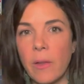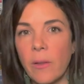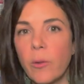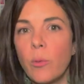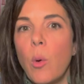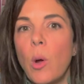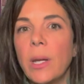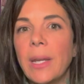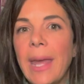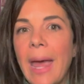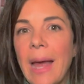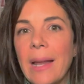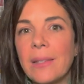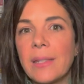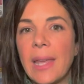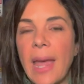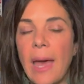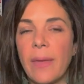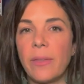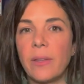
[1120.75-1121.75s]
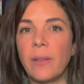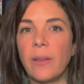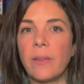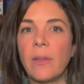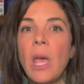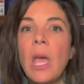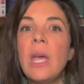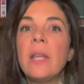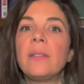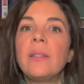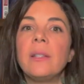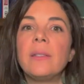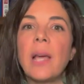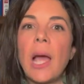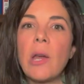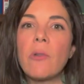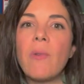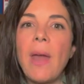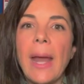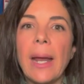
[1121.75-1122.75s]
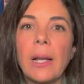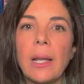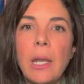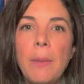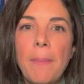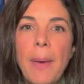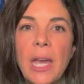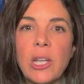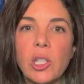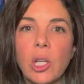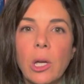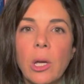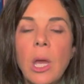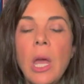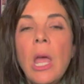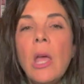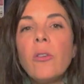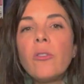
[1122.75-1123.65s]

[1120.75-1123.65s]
the Swan-Ganz catheters, to directly measure.